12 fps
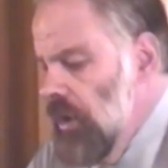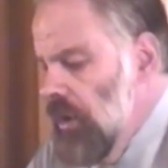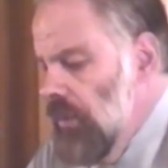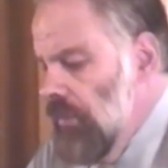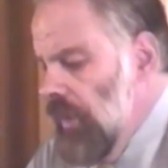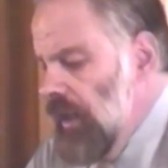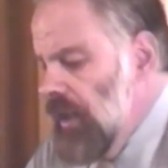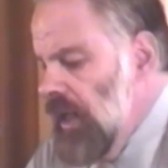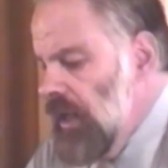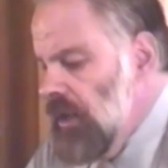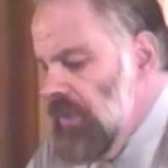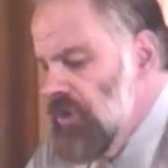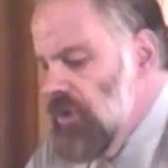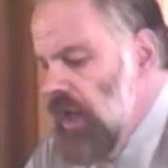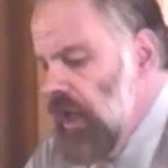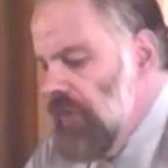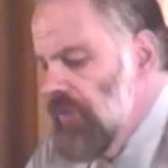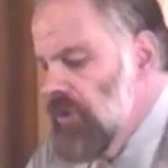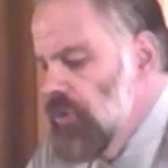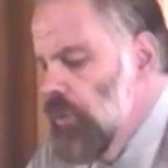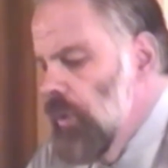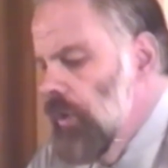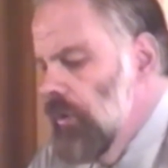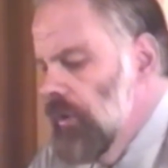My kingdom is not of this
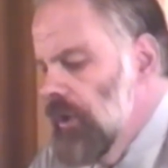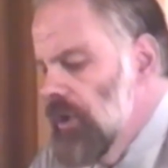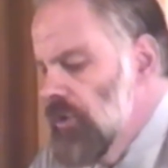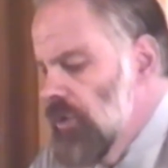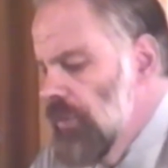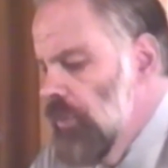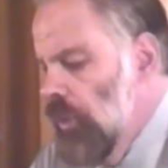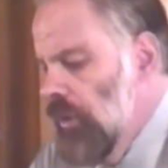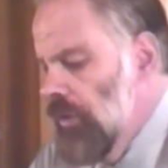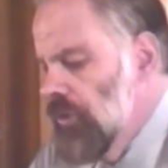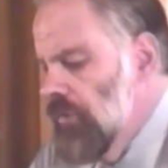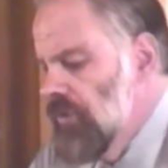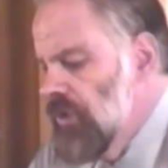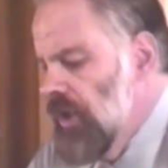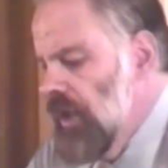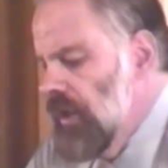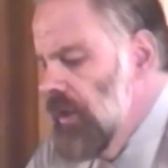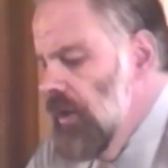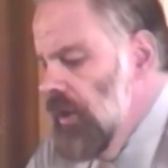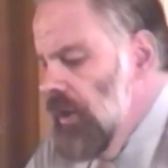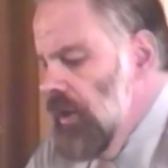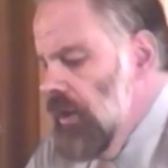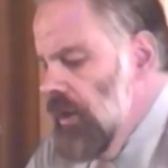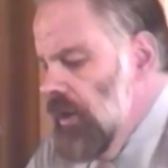world, he is reported to have said.
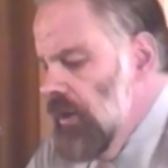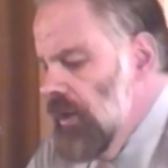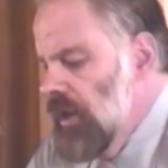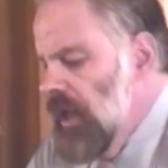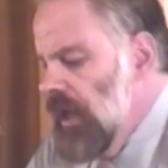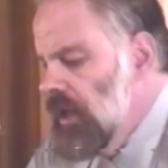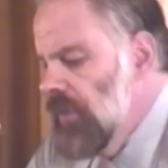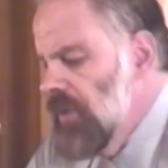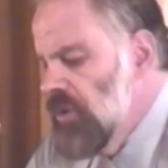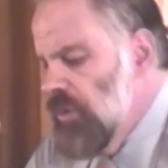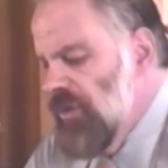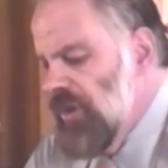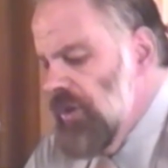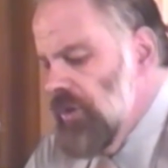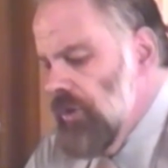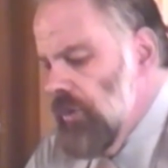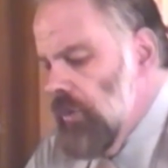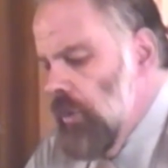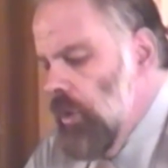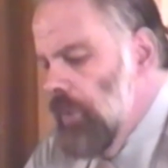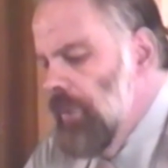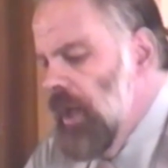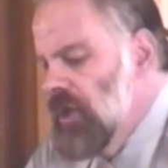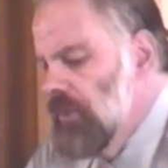The kingdom is within you, or
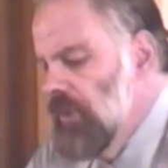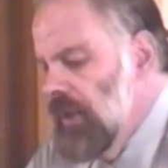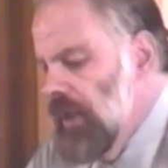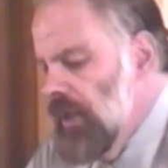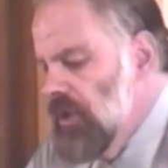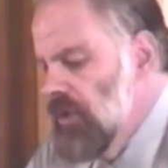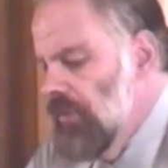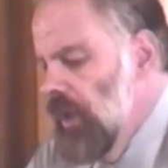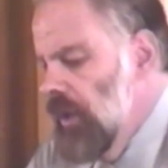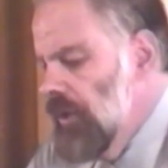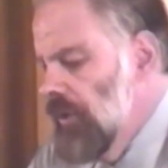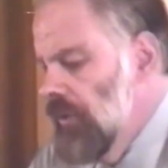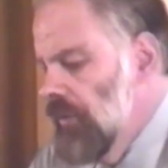possibly it is among you.